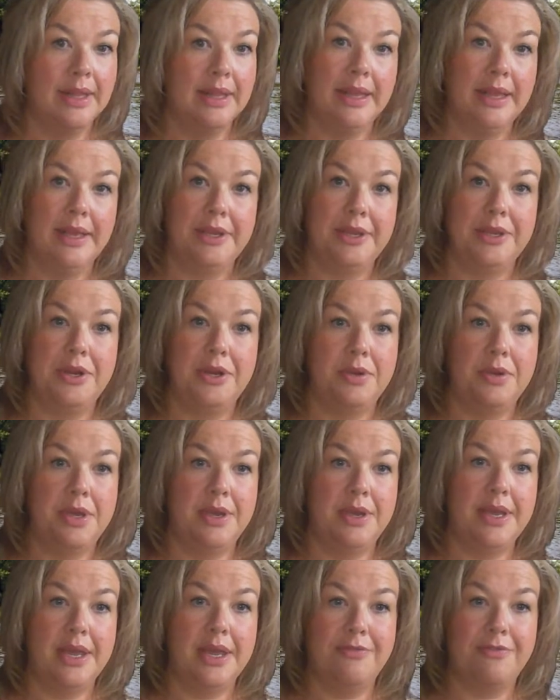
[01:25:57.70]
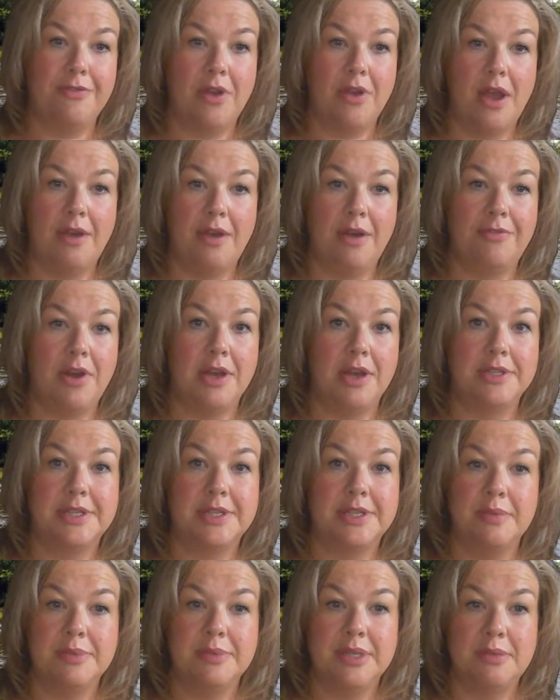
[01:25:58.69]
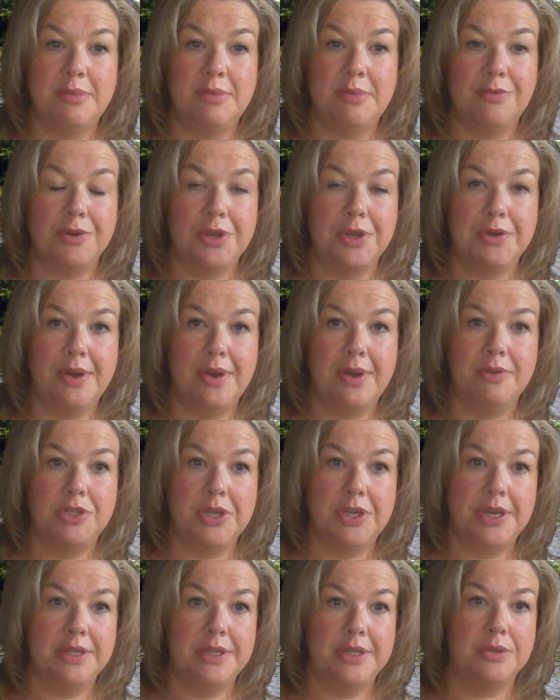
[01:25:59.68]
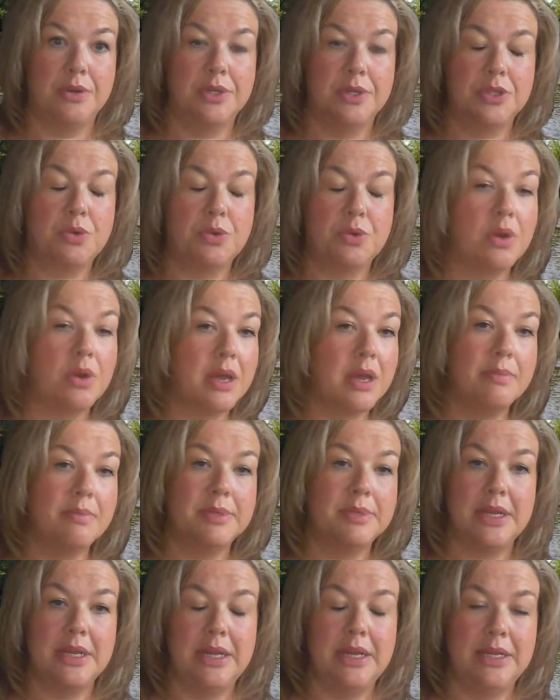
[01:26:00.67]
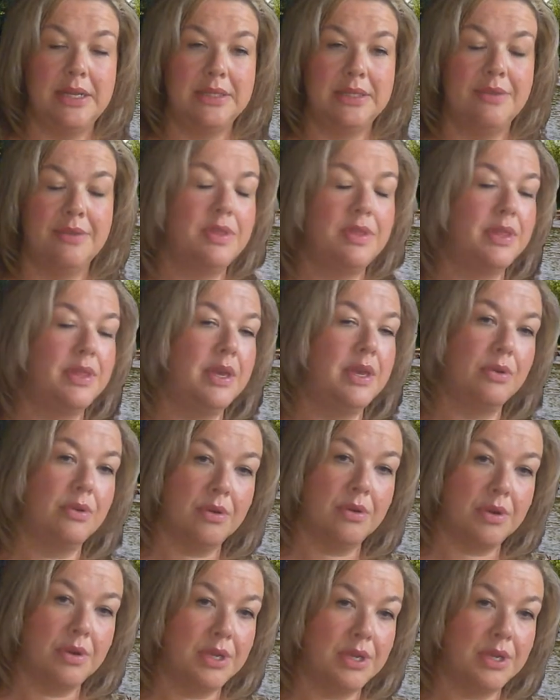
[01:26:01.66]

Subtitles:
you know, you can get a frost comes in before you have a chance, or a squirrel comes in and eats everything, or, you know,